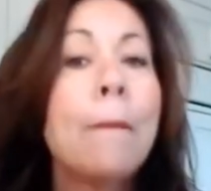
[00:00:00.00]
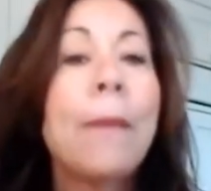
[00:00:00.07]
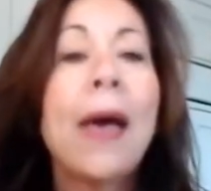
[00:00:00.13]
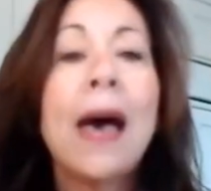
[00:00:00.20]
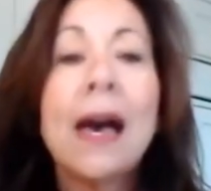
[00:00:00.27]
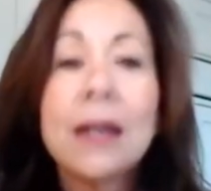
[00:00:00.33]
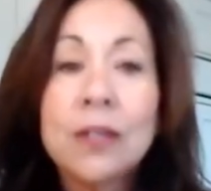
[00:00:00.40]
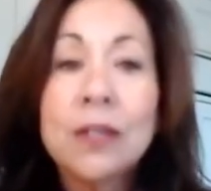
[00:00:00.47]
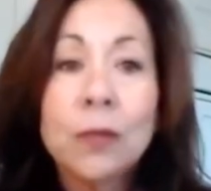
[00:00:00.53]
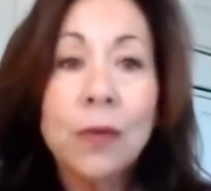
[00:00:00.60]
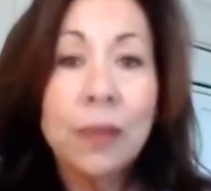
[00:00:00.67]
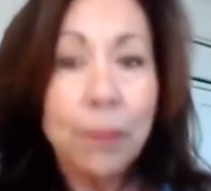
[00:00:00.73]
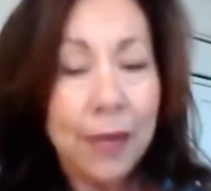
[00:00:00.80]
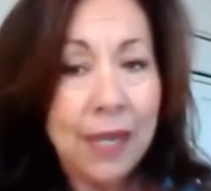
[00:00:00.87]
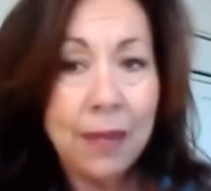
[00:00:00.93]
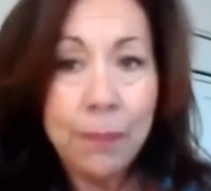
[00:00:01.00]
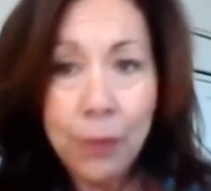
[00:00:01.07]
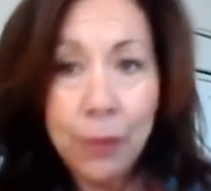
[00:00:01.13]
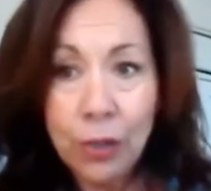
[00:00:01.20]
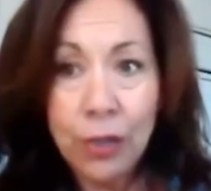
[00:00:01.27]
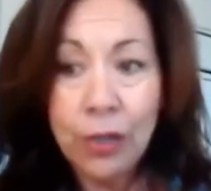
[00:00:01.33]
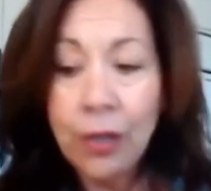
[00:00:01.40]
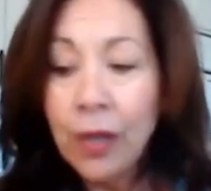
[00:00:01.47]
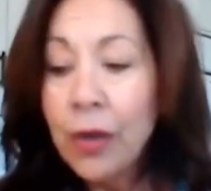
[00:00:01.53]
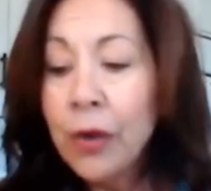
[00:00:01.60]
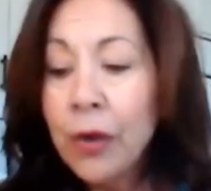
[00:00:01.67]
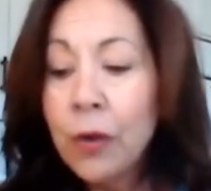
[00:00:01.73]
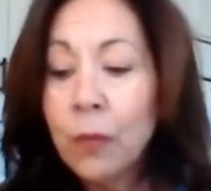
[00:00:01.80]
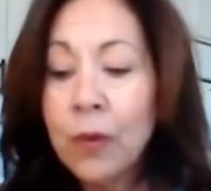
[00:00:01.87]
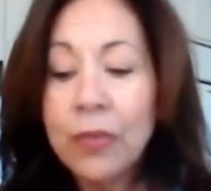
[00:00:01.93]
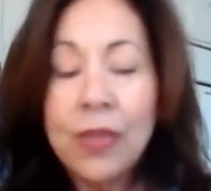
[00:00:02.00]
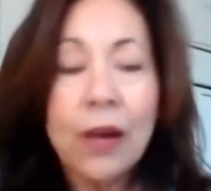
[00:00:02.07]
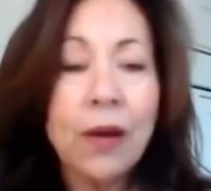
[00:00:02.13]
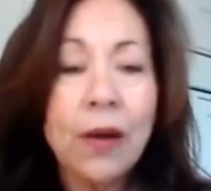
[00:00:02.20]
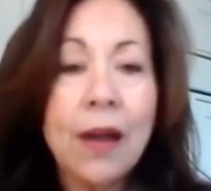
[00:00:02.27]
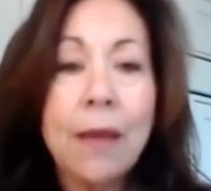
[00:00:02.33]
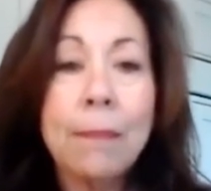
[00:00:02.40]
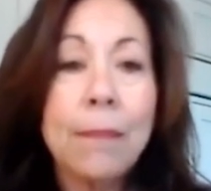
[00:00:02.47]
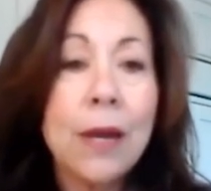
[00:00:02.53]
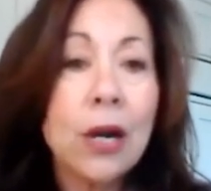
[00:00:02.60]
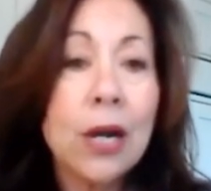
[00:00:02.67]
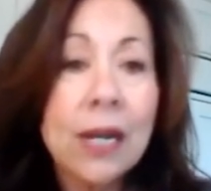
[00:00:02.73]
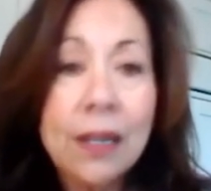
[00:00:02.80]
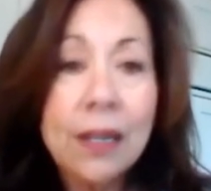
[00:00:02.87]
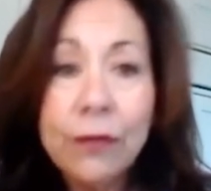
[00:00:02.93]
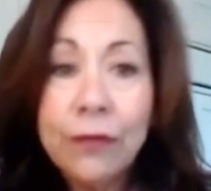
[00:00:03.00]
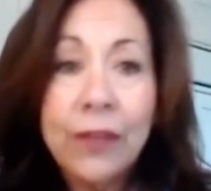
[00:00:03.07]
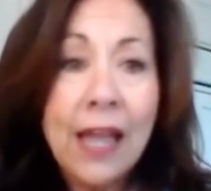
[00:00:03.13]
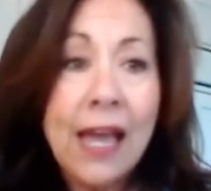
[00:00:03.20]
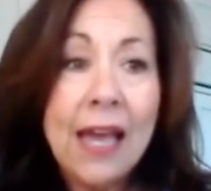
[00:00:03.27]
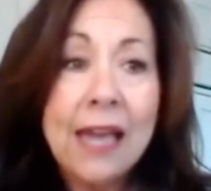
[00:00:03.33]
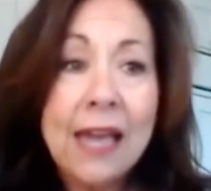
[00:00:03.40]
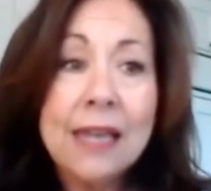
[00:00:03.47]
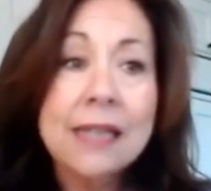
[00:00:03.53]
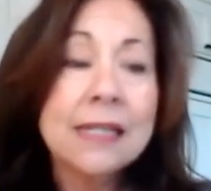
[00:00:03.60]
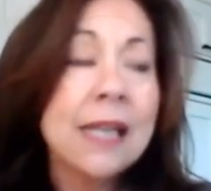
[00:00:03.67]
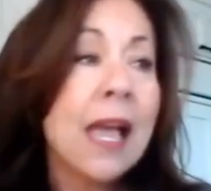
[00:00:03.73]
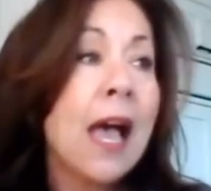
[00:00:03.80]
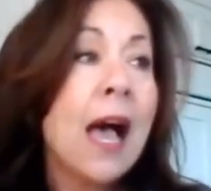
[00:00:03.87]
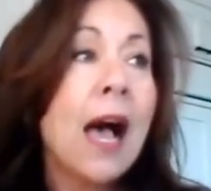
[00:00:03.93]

packed with people with their American flags